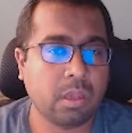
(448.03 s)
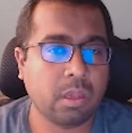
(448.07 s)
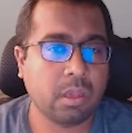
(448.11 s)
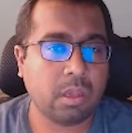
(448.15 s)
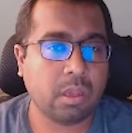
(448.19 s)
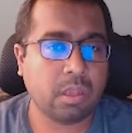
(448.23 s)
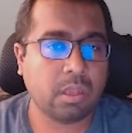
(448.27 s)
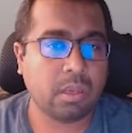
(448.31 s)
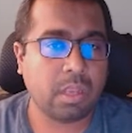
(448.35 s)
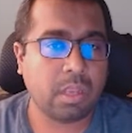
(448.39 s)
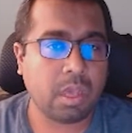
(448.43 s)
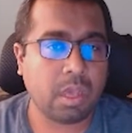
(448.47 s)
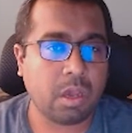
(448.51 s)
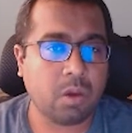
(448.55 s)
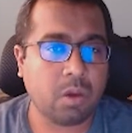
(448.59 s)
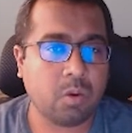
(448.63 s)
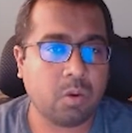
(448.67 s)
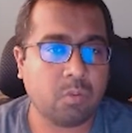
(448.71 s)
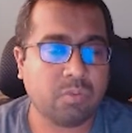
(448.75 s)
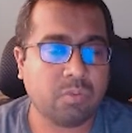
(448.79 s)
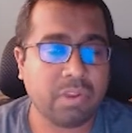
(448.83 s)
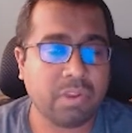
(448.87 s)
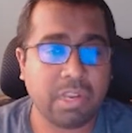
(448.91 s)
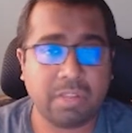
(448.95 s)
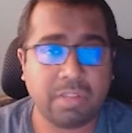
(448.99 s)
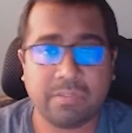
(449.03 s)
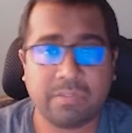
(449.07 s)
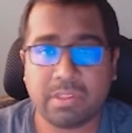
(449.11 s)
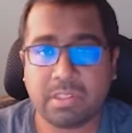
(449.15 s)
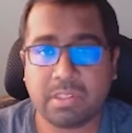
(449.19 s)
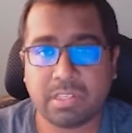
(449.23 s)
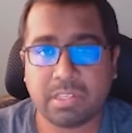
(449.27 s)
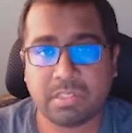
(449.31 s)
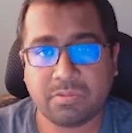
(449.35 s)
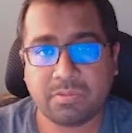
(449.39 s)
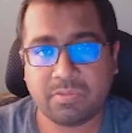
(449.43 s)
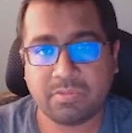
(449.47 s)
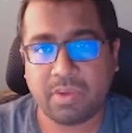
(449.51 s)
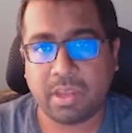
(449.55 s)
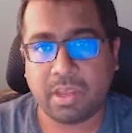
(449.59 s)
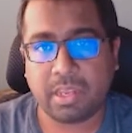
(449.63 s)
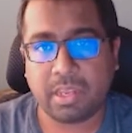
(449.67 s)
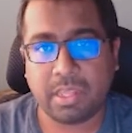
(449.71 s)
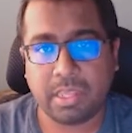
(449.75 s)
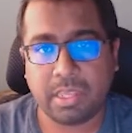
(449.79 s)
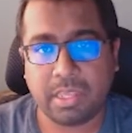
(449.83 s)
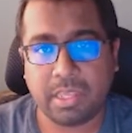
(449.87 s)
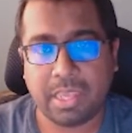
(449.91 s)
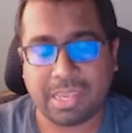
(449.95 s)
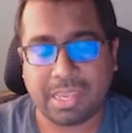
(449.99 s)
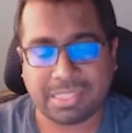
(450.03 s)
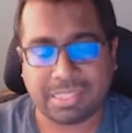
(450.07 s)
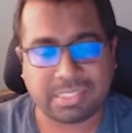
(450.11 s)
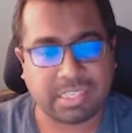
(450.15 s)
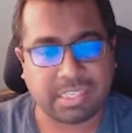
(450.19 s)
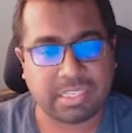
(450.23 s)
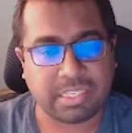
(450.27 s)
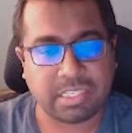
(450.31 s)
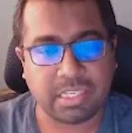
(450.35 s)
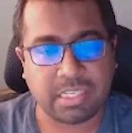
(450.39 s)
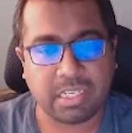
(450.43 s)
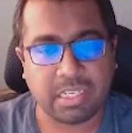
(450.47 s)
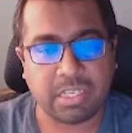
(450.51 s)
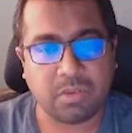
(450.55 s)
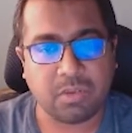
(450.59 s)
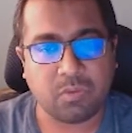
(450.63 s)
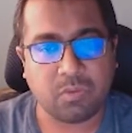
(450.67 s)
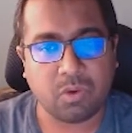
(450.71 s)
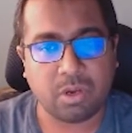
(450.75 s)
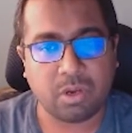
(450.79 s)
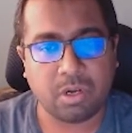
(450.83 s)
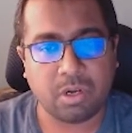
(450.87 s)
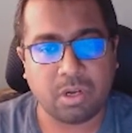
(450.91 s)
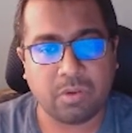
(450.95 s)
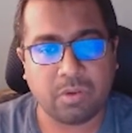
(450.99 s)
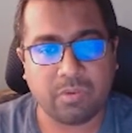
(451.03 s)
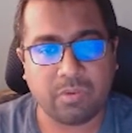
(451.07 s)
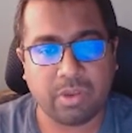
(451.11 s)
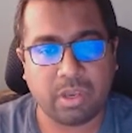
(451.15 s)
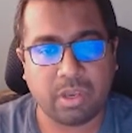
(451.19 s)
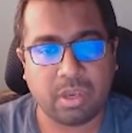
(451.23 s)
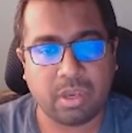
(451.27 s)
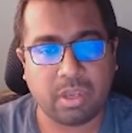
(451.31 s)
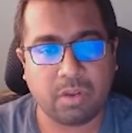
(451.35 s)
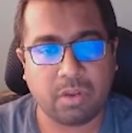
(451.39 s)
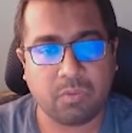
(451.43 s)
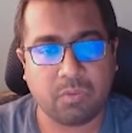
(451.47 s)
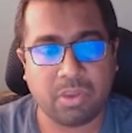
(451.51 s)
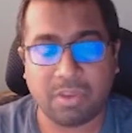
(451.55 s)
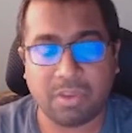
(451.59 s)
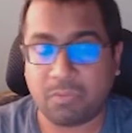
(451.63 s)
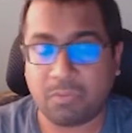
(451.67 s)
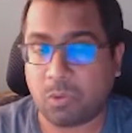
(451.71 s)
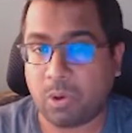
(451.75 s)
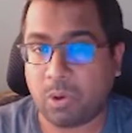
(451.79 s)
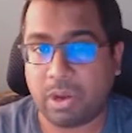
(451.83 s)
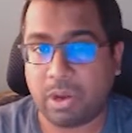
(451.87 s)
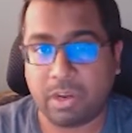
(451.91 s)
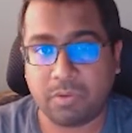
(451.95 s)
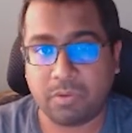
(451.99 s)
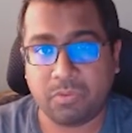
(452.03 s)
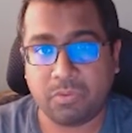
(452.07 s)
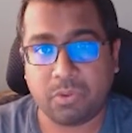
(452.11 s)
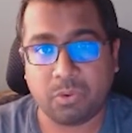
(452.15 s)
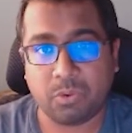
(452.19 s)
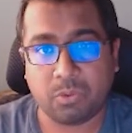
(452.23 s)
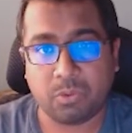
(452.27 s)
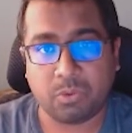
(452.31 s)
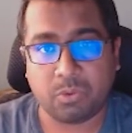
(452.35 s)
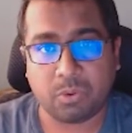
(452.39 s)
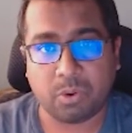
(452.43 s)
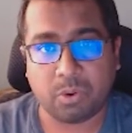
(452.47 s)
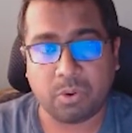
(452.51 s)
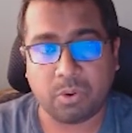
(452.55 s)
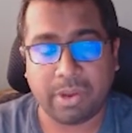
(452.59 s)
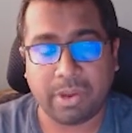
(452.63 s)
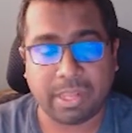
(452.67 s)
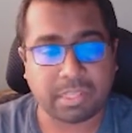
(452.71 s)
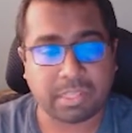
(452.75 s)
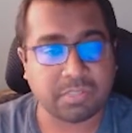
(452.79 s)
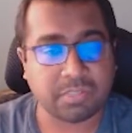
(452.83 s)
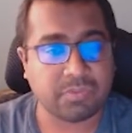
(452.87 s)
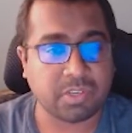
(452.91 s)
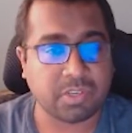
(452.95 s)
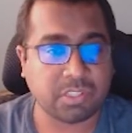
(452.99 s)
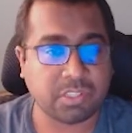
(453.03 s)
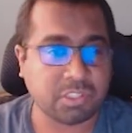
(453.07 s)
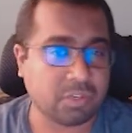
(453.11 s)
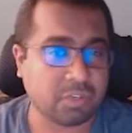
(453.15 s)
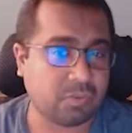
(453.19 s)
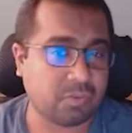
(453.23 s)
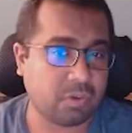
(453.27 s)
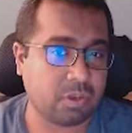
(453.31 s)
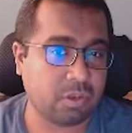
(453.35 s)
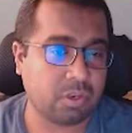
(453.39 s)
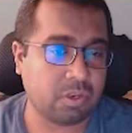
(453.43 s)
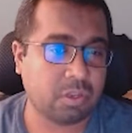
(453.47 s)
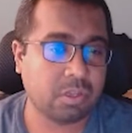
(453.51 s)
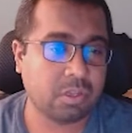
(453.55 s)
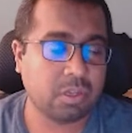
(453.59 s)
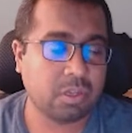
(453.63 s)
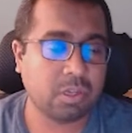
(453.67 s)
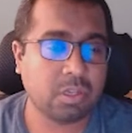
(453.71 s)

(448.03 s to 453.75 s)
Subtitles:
Now we live in this funny XKCD world where we have quite a few codecs first of all.